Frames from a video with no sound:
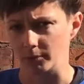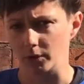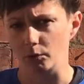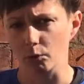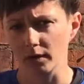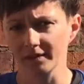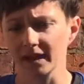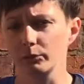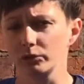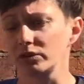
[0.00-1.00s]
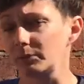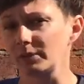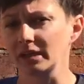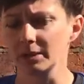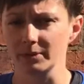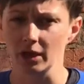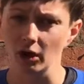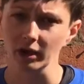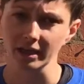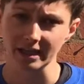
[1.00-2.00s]
one, that will typically be
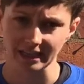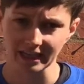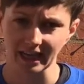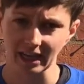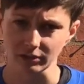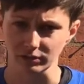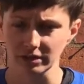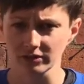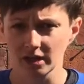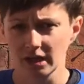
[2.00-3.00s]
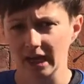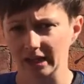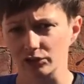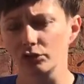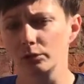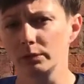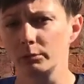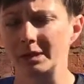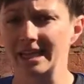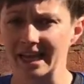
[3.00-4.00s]
higher in calories, and two, it will be
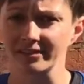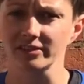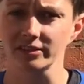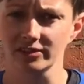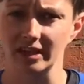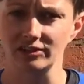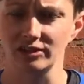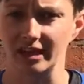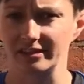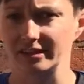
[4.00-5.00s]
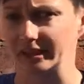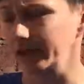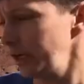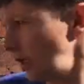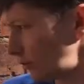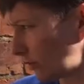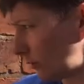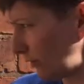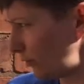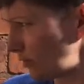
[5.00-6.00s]
less satiating. So
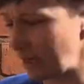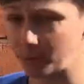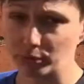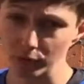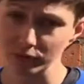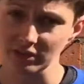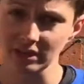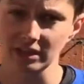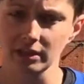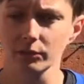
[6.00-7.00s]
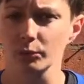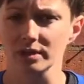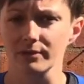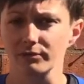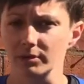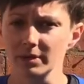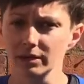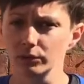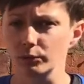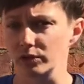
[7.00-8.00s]
if you get protein in with every meal,
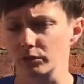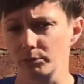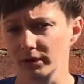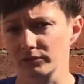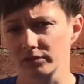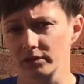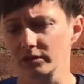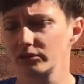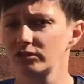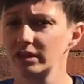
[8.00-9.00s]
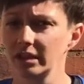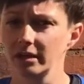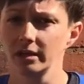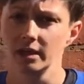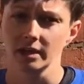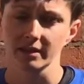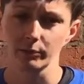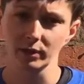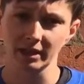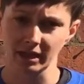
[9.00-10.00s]
with your breakfast, lunch, dinner, that will
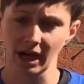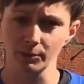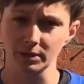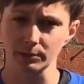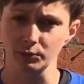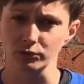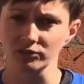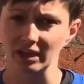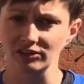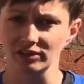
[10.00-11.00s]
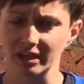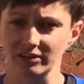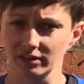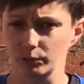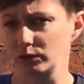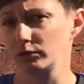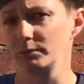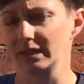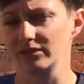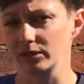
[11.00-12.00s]
help keep you satiated, which
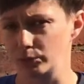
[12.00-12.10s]
means it will